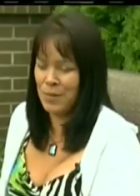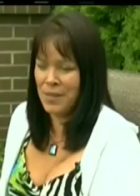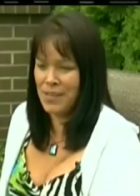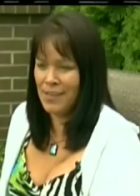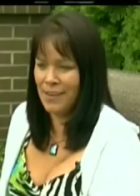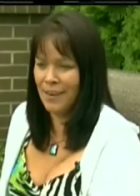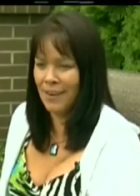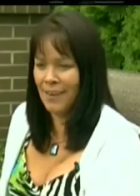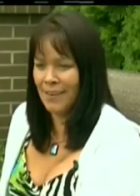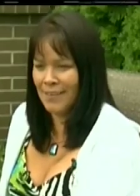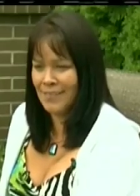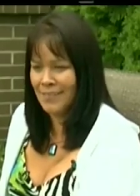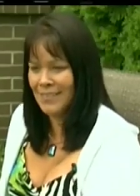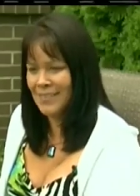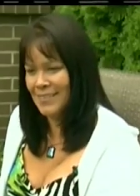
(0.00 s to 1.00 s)
to be here,
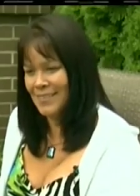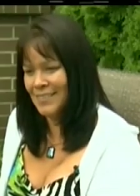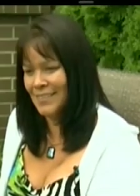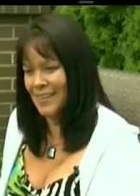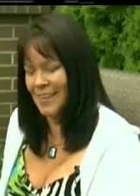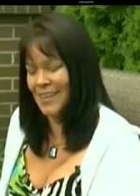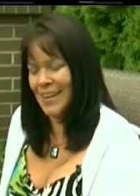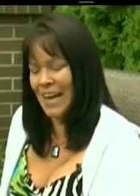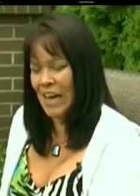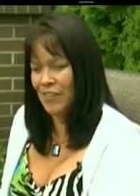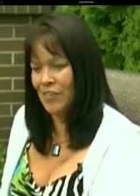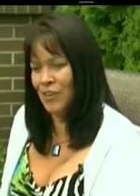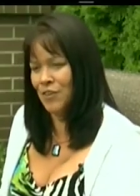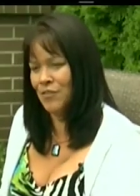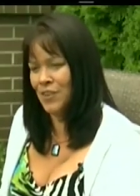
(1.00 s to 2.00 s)
lucky to
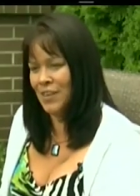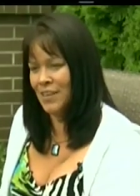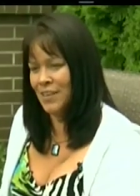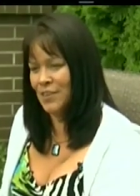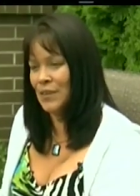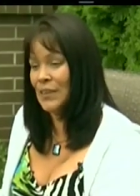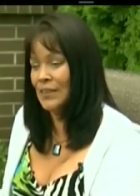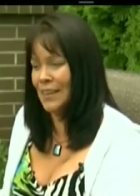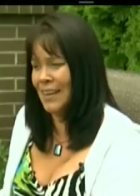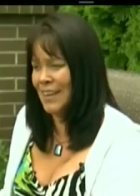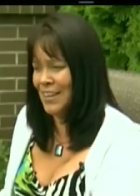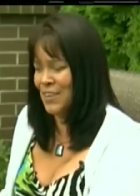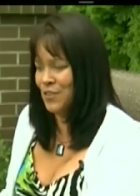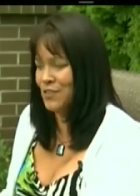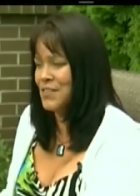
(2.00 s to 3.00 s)
have it on video, and
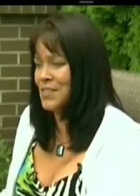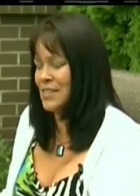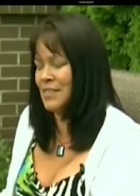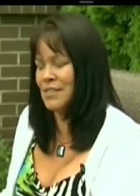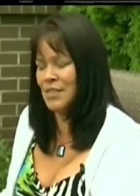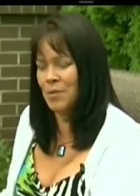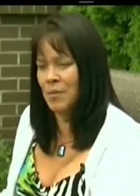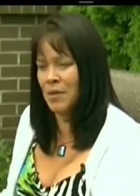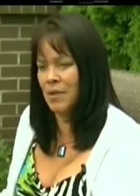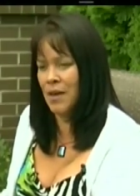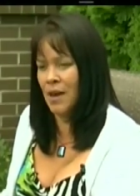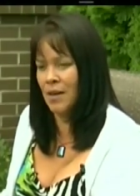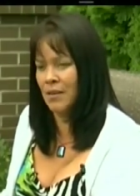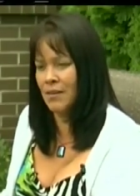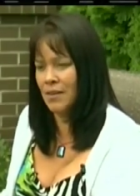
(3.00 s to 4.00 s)
lucky to have seen something
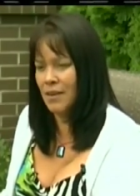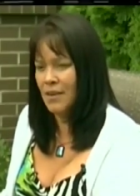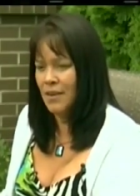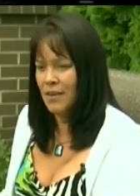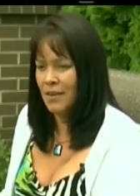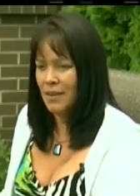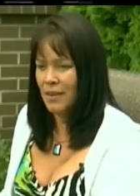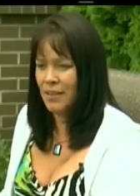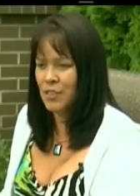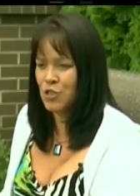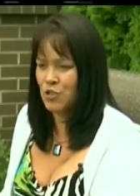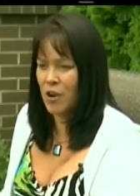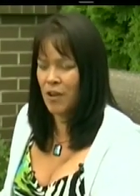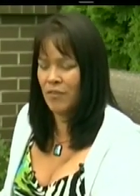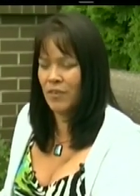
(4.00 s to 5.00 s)
that
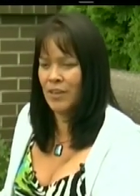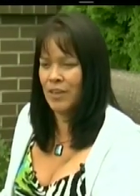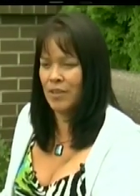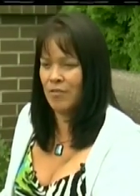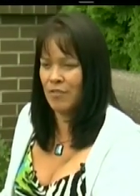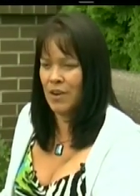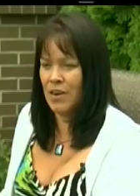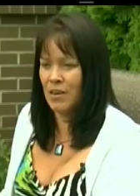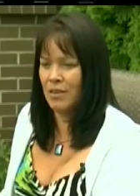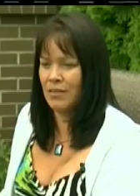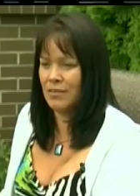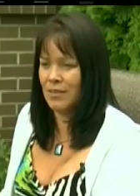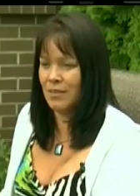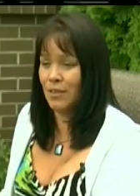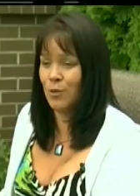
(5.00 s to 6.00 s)
extravagant right
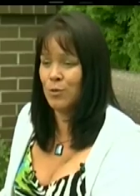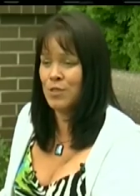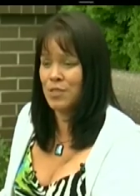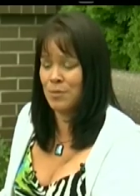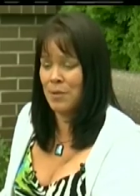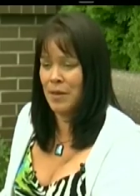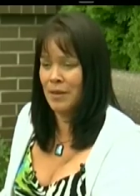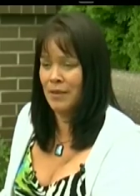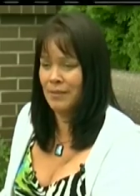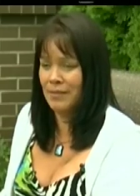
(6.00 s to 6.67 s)
close to me.